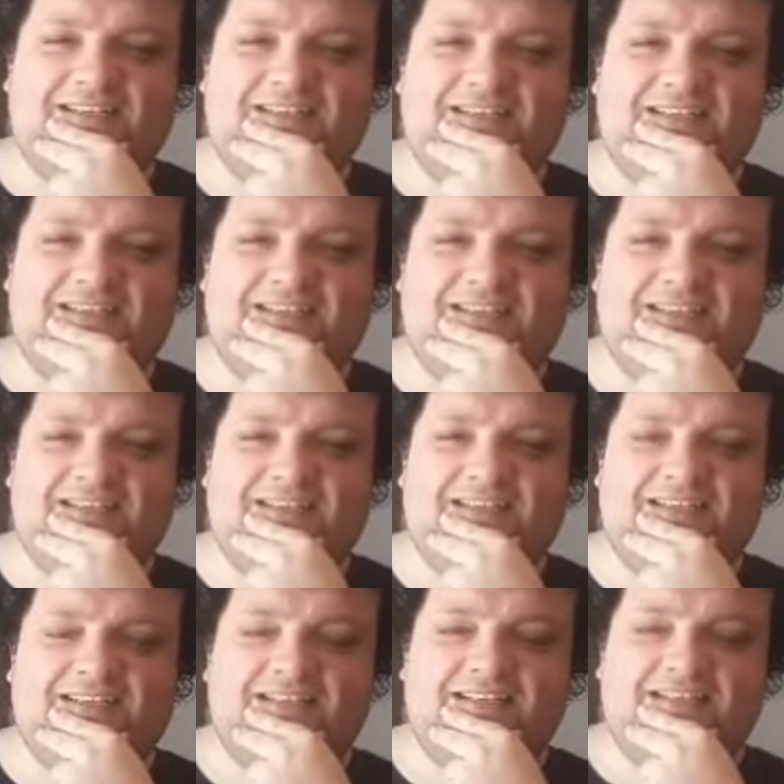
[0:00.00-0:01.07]

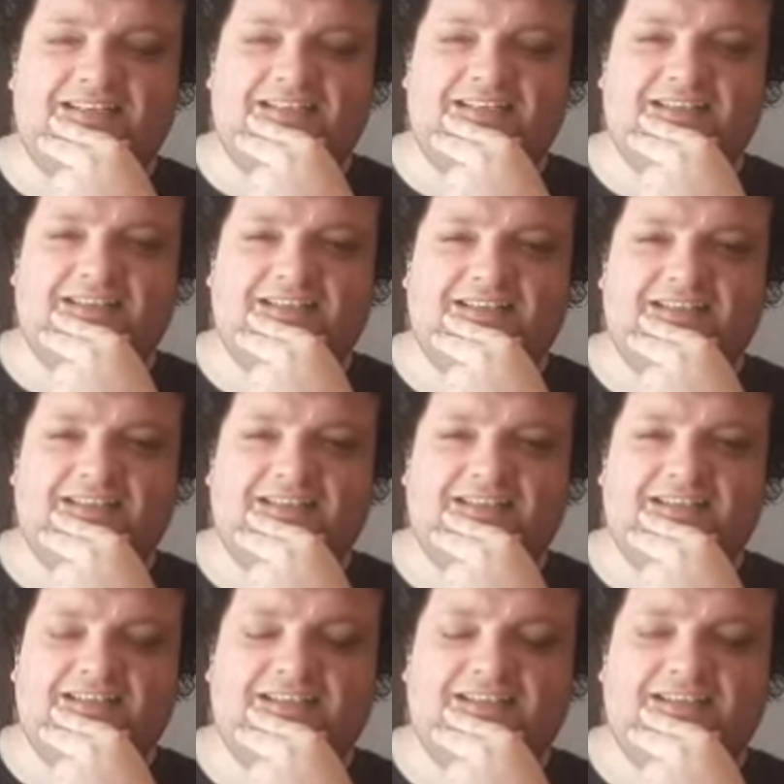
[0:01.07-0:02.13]

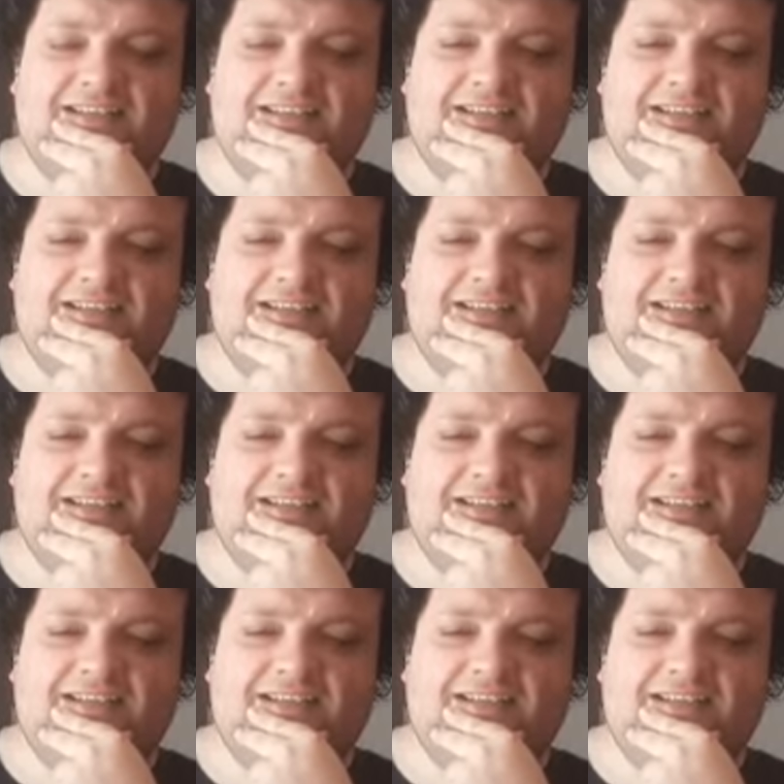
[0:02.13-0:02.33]
(no one is talking)